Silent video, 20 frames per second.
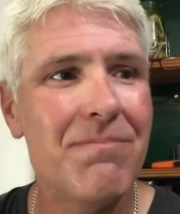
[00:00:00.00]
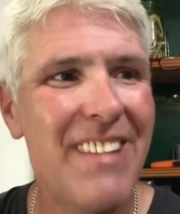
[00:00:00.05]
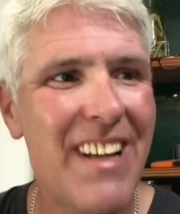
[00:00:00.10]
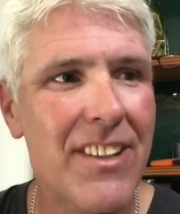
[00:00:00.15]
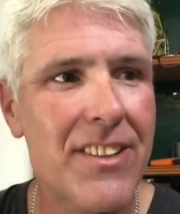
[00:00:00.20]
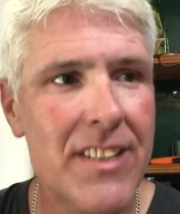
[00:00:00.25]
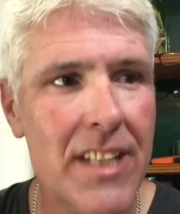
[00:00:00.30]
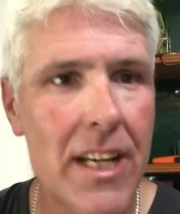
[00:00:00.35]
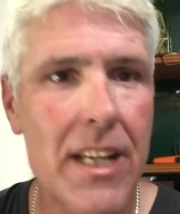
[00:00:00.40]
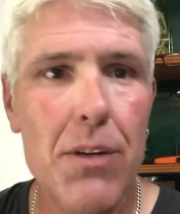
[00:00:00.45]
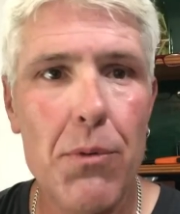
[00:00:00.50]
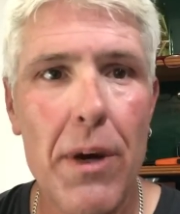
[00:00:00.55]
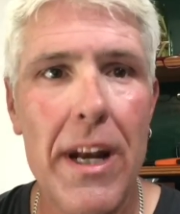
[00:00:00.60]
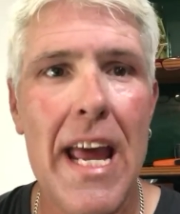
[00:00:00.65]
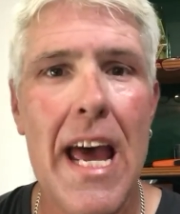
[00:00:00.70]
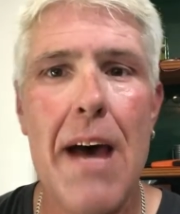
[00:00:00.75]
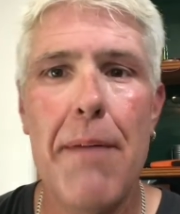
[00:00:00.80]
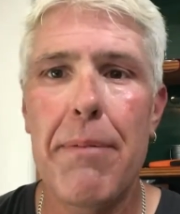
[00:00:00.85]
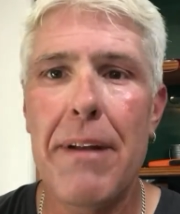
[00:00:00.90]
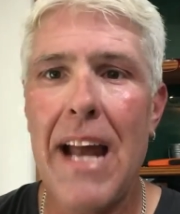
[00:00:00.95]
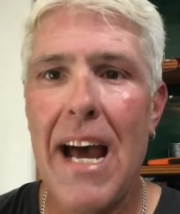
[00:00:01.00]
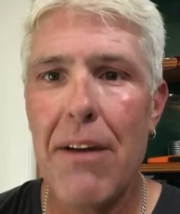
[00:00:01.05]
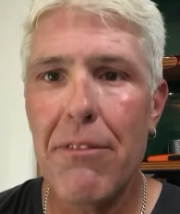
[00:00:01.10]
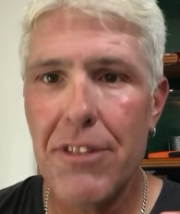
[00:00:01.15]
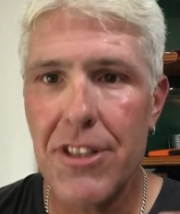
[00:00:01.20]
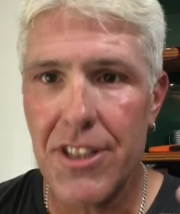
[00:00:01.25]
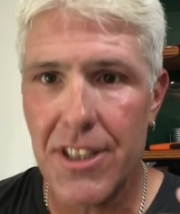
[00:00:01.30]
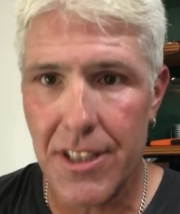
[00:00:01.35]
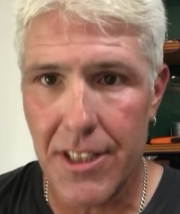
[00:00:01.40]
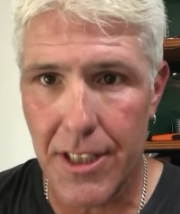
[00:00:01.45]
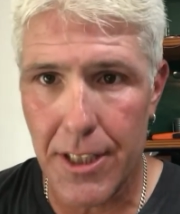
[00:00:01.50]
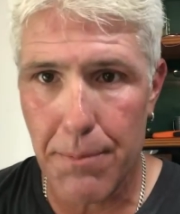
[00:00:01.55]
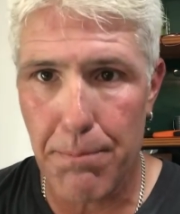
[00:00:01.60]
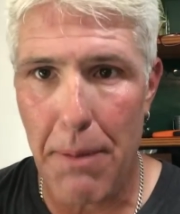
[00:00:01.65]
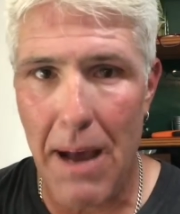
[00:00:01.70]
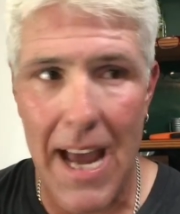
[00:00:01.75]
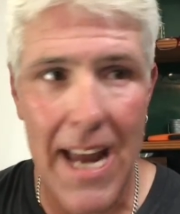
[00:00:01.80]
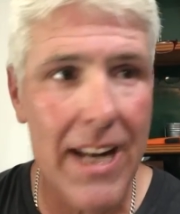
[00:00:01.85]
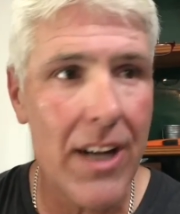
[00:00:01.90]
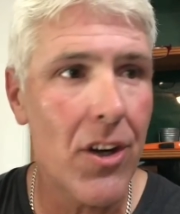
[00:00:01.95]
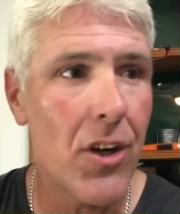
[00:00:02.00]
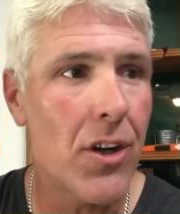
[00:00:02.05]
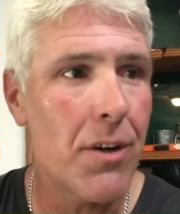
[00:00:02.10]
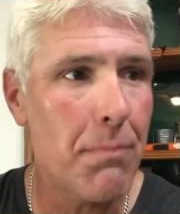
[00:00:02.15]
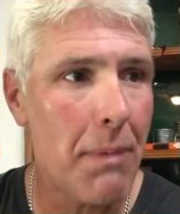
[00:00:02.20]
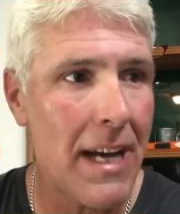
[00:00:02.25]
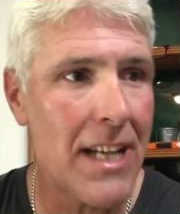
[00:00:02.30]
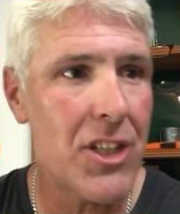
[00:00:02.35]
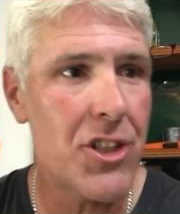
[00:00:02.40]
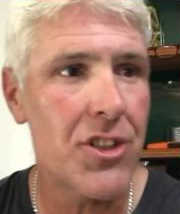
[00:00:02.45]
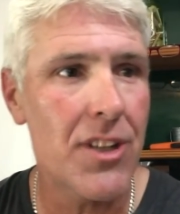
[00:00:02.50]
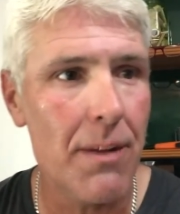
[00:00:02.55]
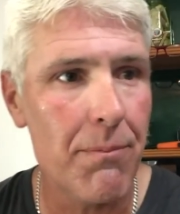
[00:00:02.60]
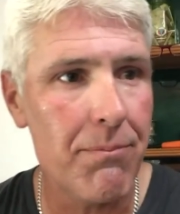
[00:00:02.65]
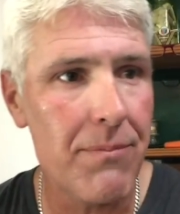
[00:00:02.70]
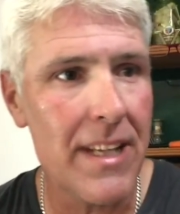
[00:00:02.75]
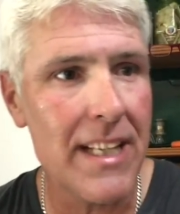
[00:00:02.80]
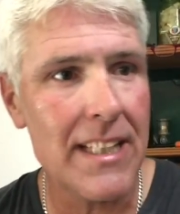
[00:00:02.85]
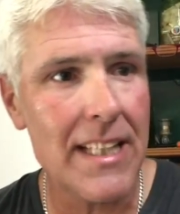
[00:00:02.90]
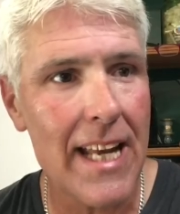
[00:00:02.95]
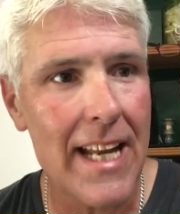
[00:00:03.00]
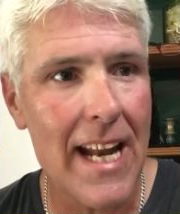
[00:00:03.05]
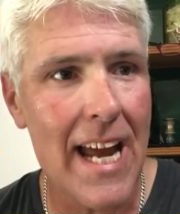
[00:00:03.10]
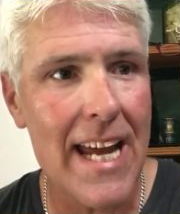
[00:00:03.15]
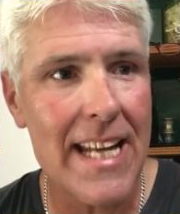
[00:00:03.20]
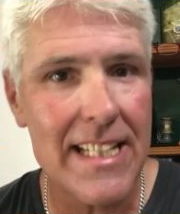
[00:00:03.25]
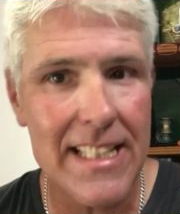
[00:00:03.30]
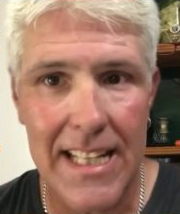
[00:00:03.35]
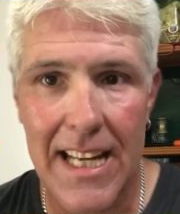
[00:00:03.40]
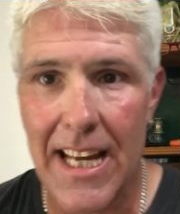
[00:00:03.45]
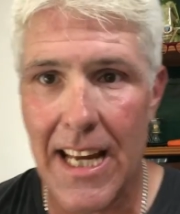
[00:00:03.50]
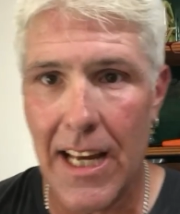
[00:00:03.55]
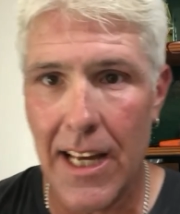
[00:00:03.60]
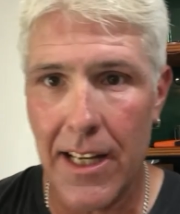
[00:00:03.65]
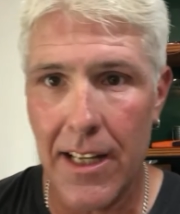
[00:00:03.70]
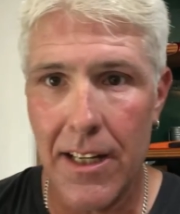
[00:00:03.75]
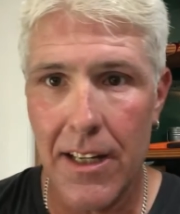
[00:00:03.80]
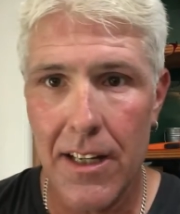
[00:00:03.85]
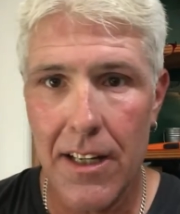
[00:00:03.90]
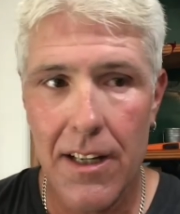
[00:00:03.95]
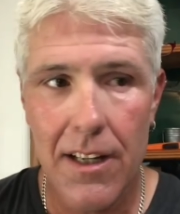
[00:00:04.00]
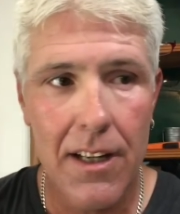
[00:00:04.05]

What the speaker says: I'll tell you what happened. I was inspired by something that I did